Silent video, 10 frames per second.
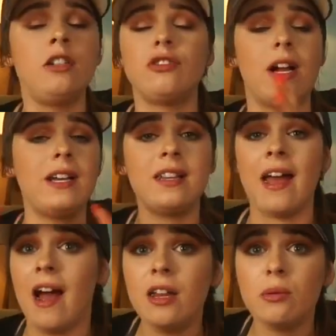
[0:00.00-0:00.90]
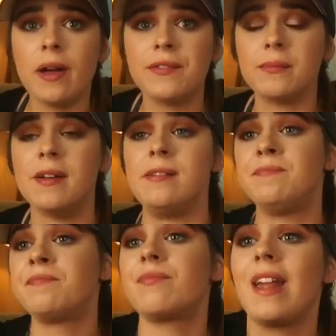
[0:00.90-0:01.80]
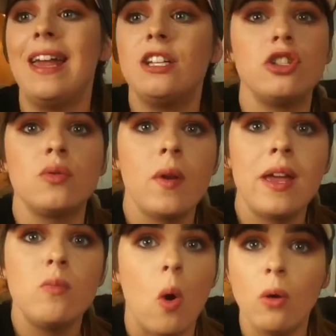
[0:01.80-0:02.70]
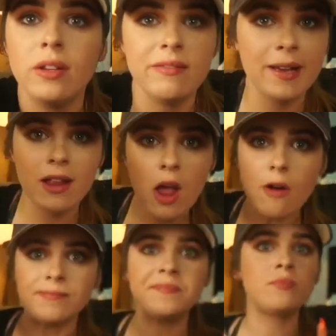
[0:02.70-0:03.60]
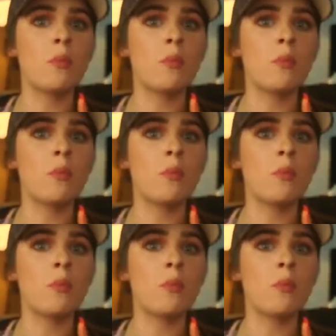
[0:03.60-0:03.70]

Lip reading: trying to get the hell away from him. And he won't leave me alone.